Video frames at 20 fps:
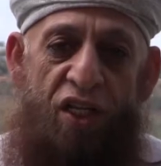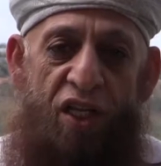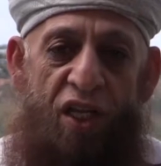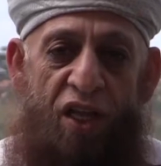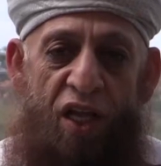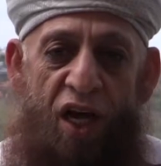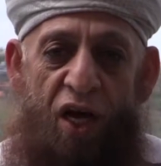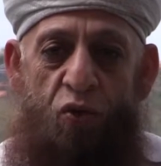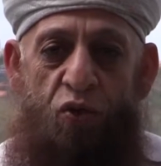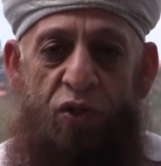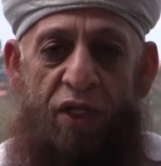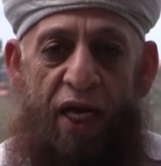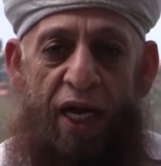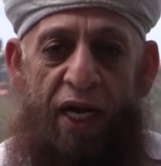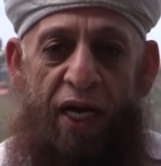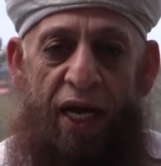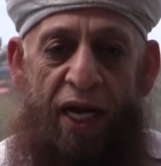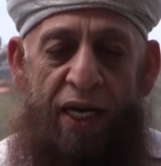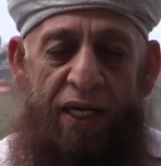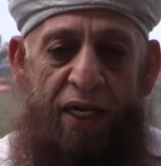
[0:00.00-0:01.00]
radiallahu
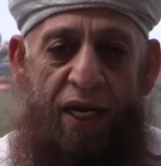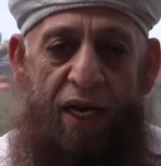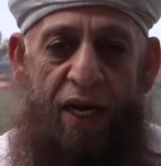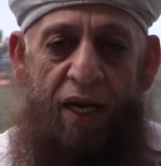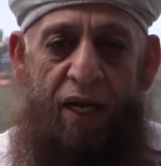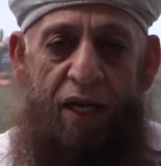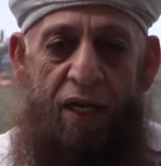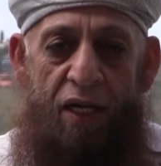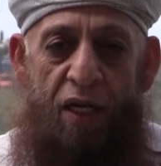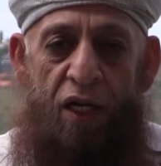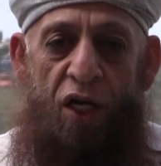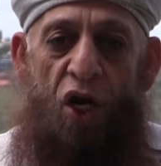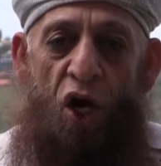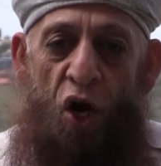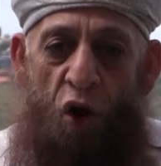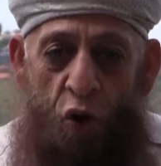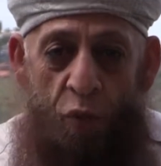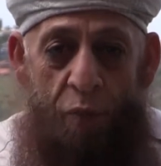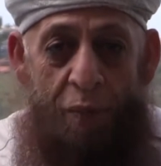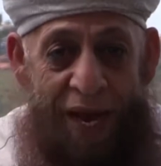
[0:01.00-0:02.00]
ta'ala anha,
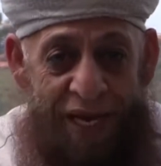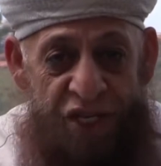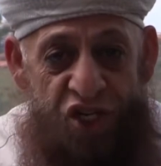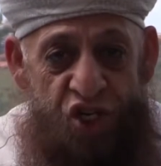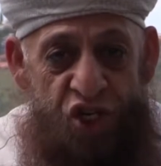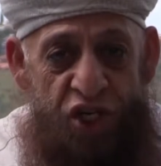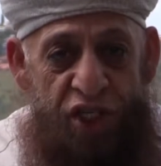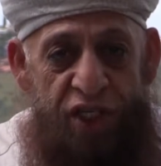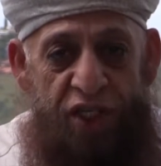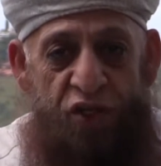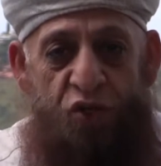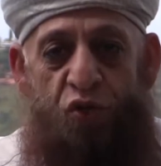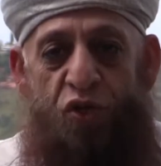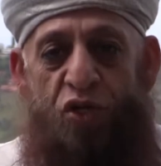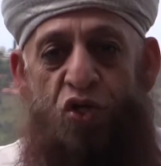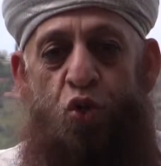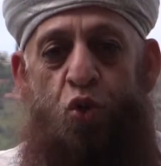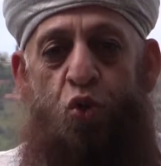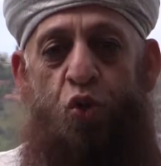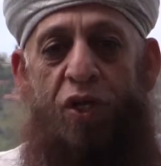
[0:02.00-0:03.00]
who mentioned it to
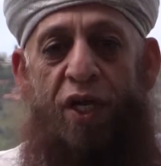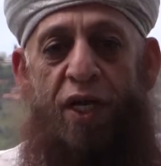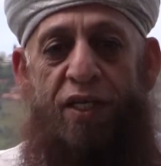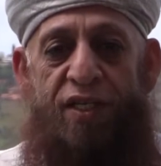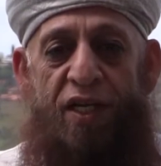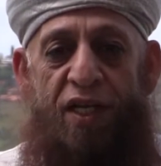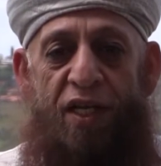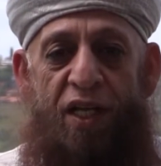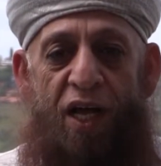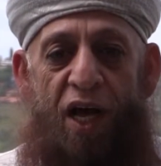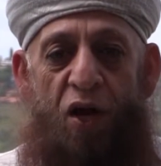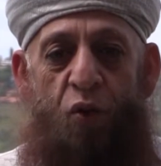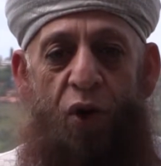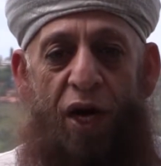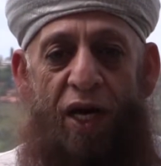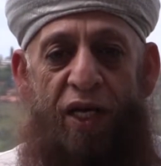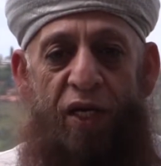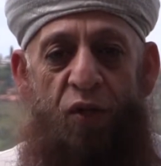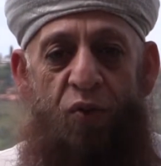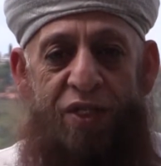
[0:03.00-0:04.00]
Rasulullah sallallahu
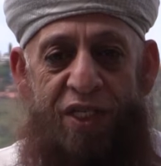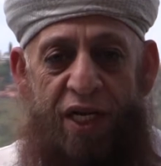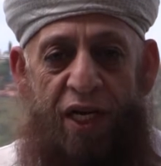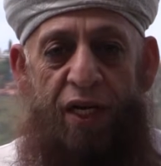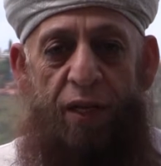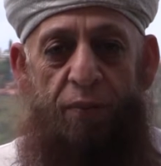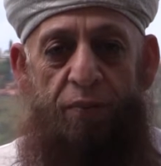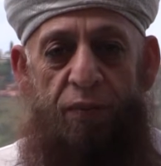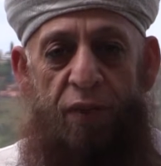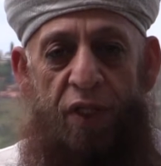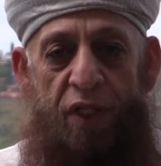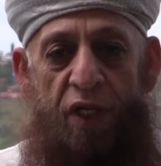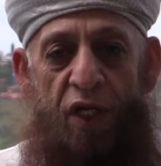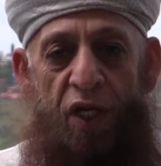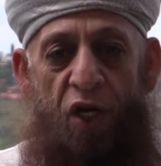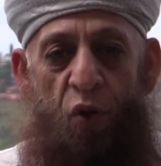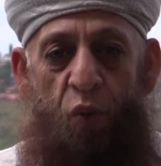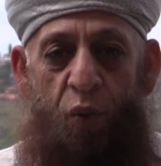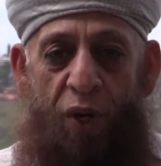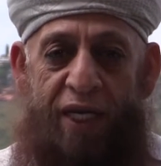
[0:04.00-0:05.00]
alayhi wasallam.
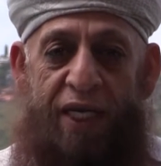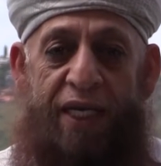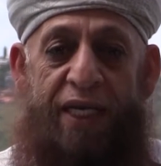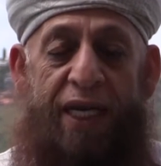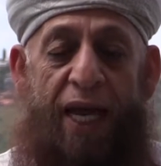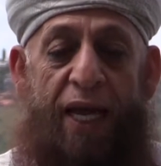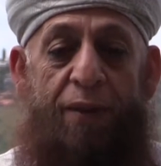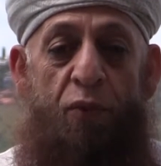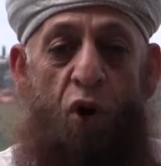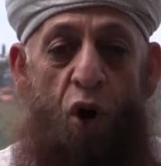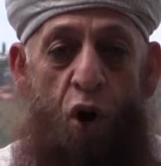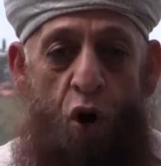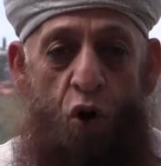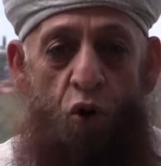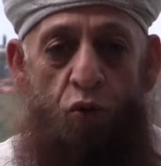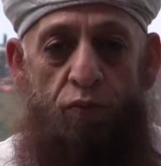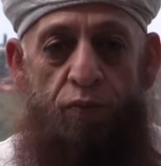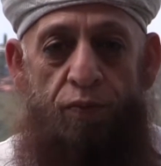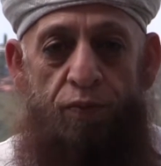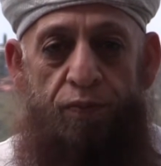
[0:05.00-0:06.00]
When he came
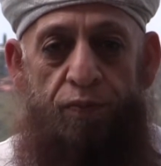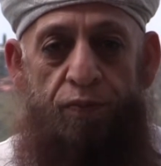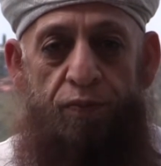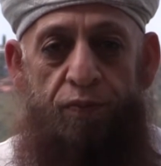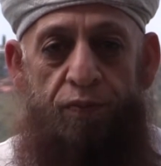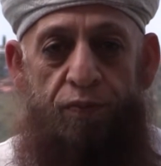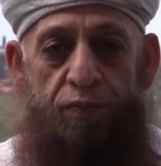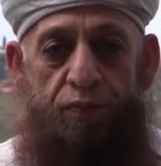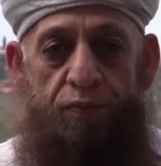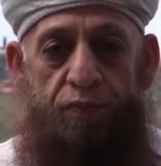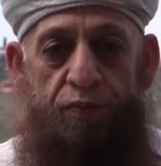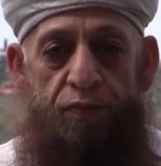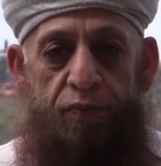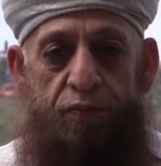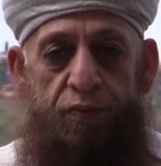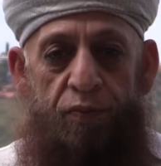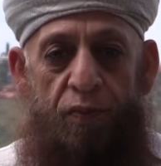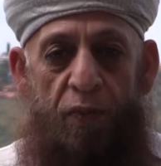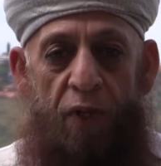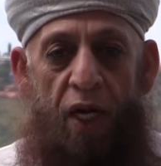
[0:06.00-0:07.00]
home,
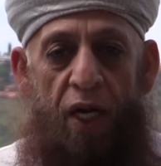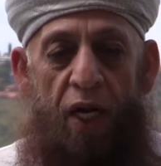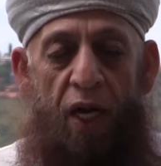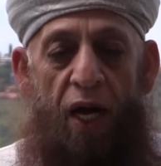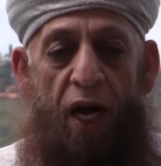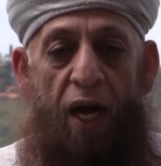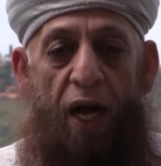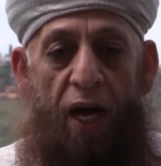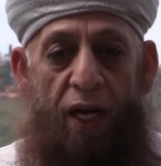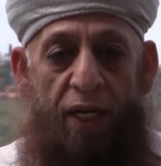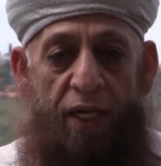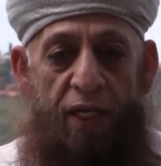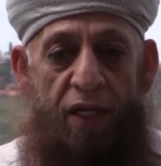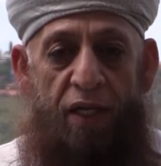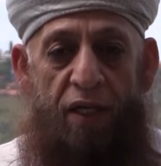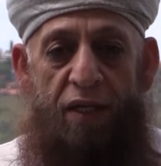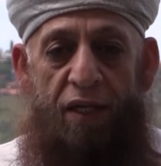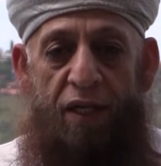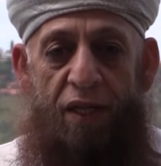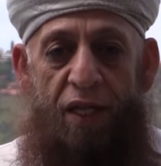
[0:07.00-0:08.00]
Ali
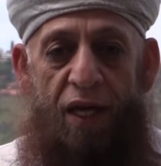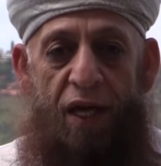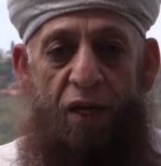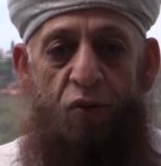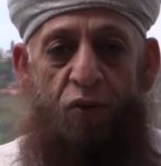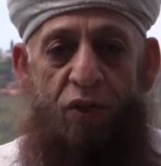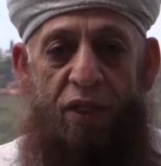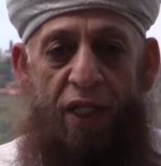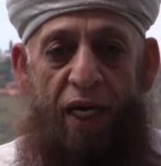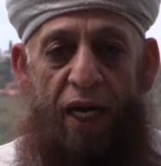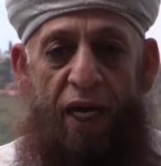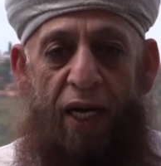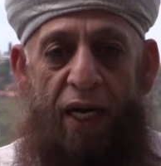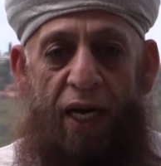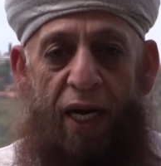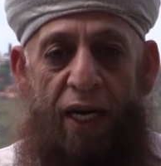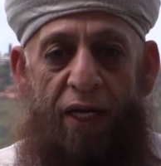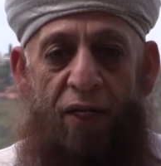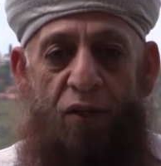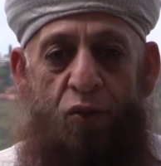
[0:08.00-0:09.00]
radiallahu
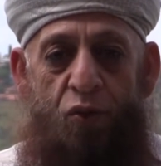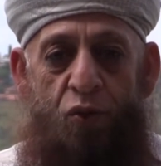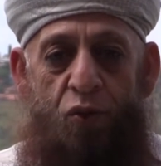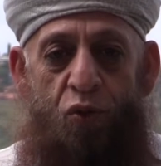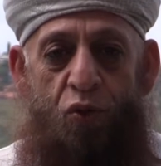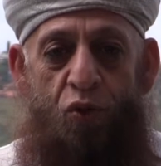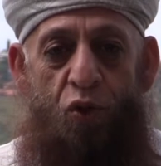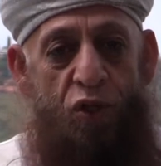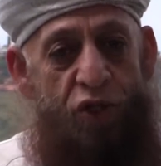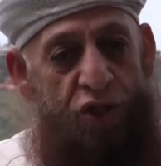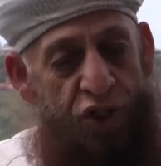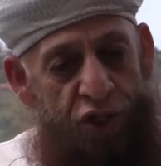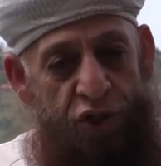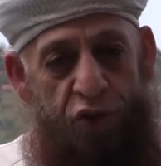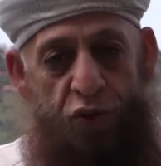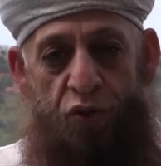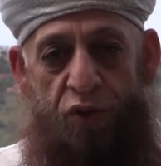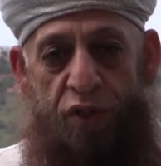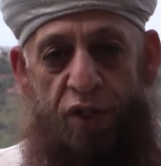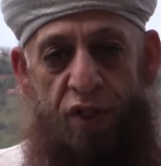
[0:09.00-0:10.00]
ta'ala anhu
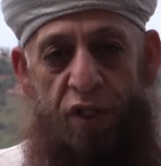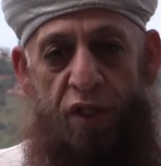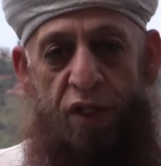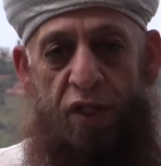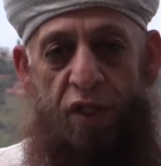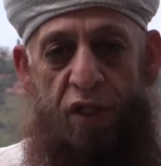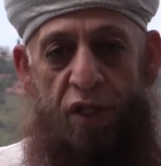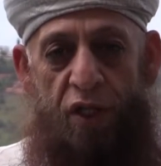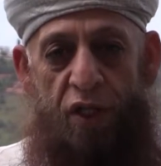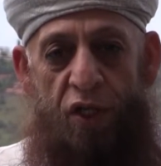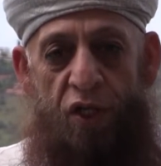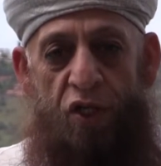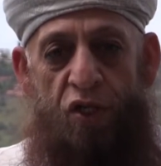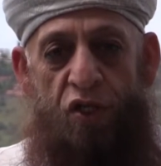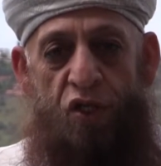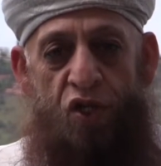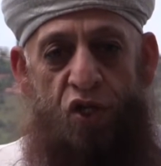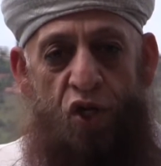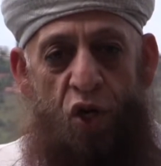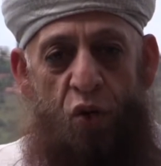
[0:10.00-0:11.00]
continues,
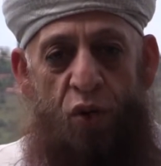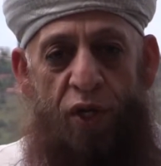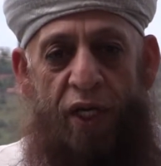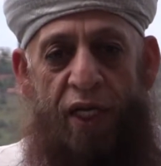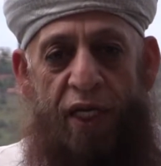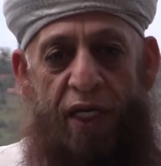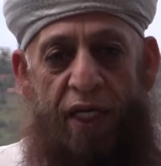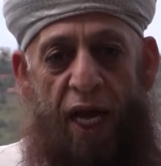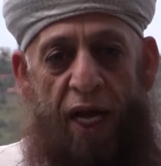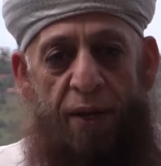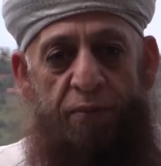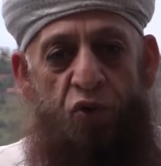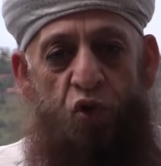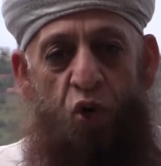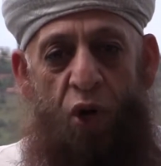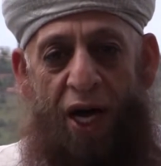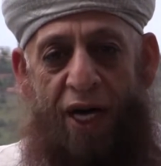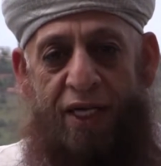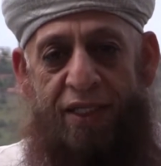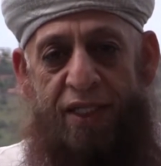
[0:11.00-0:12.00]
so he came
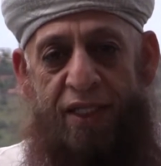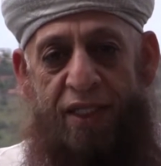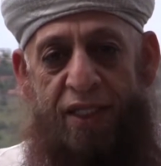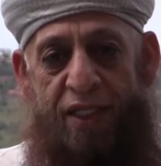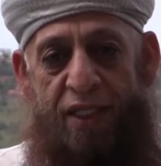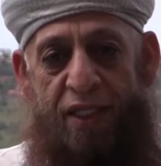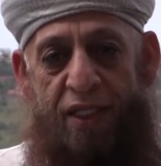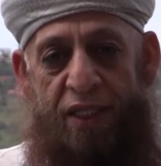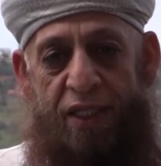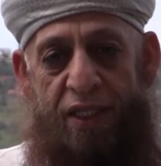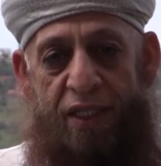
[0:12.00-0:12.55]
to us